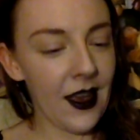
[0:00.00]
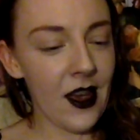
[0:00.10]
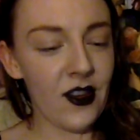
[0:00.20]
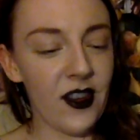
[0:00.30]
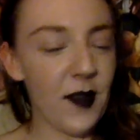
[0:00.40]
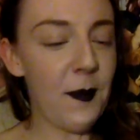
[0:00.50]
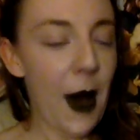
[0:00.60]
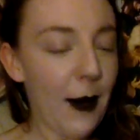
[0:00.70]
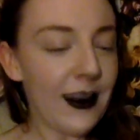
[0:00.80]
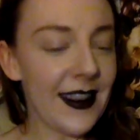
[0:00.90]
She's
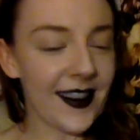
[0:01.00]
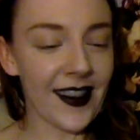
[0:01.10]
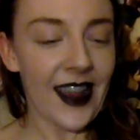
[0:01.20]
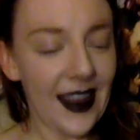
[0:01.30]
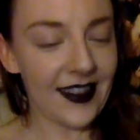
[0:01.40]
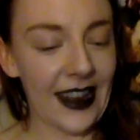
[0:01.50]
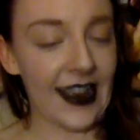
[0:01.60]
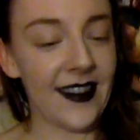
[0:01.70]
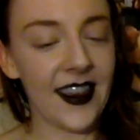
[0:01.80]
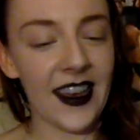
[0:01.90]
about as
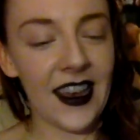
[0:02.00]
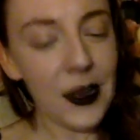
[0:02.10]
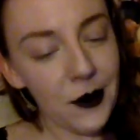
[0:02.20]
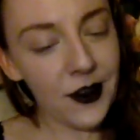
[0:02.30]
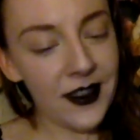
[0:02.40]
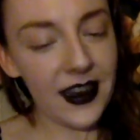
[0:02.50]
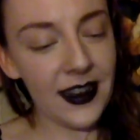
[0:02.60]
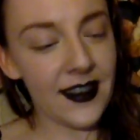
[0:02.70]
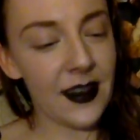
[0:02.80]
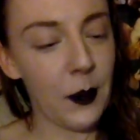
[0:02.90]
likely to get interested
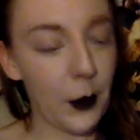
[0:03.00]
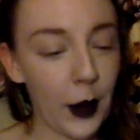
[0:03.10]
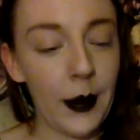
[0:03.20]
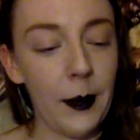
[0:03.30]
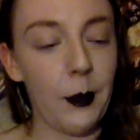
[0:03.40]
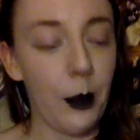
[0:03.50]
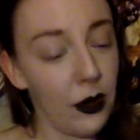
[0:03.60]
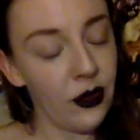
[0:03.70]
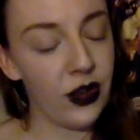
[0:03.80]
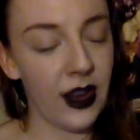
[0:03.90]
in suburban
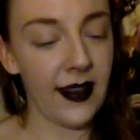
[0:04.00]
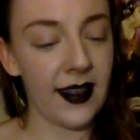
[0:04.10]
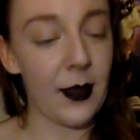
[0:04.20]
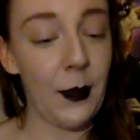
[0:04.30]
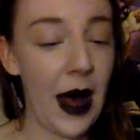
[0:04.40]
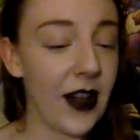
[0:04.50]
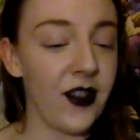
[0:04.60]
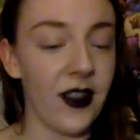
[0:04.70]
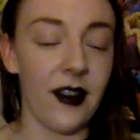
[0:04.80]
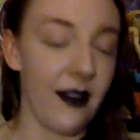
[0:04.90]
bullshit like The
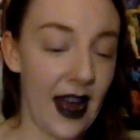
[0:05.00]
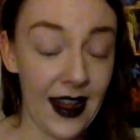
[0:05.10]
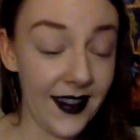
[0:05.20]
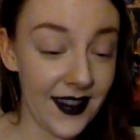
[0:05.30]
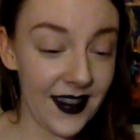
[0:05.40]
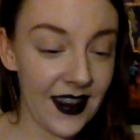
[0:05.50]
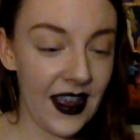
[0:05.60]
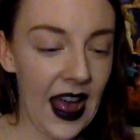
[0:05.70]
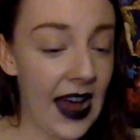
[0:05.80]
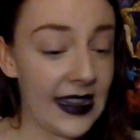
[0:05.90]
Bachelorette
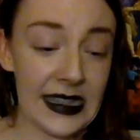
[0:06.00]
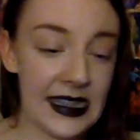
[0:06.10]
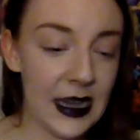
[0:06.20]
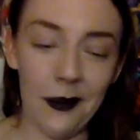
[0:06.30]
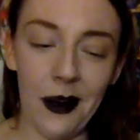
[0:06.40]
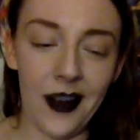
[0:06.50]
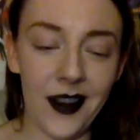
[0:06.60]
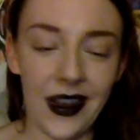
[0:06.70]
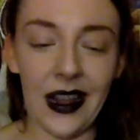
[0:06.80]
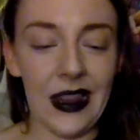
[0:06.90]
as
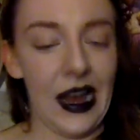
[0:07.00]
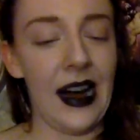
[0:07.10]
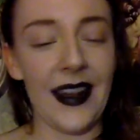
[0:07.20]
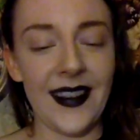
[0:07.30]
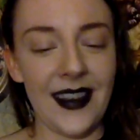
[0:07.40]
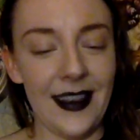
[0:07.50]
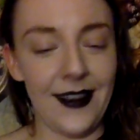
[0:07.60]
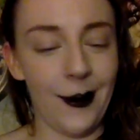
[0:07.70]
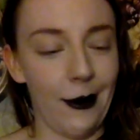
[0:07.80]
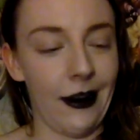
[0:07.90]
Diamanda Galas
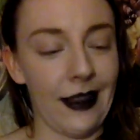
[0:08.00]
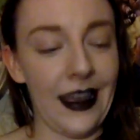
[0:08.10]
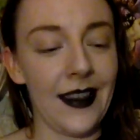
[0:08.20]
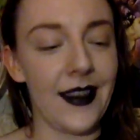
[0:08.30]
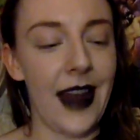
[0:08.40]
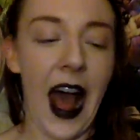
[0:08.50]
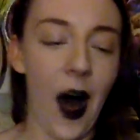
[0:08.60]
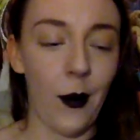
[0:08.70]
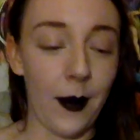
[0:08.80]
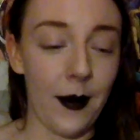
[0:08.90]
is to release an
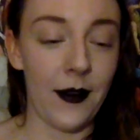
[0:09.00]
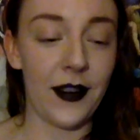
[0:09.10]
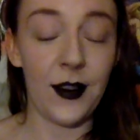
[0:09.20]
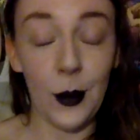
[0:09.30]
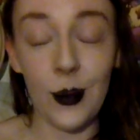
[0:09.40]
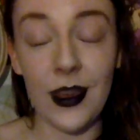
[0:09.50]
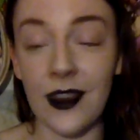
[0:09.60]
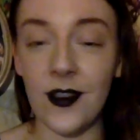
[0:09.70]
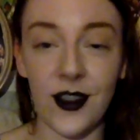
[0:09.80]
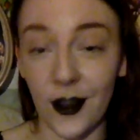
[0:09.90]
album of
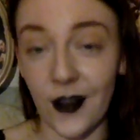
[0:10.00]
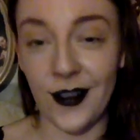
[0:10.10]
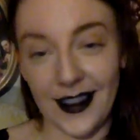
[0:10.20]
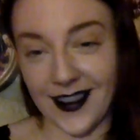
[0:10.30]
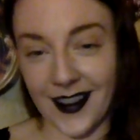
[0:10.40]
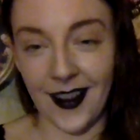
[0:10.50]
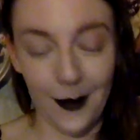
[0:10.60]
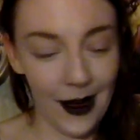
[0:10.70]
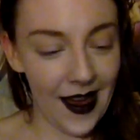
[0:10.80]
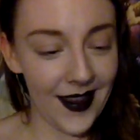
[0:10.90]
soothing children's
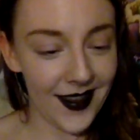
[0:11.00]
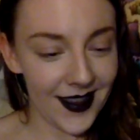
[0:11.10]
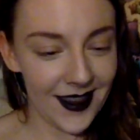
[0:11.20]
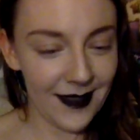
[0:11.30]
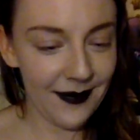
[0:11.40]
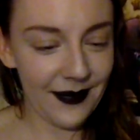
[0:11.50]
lullabies.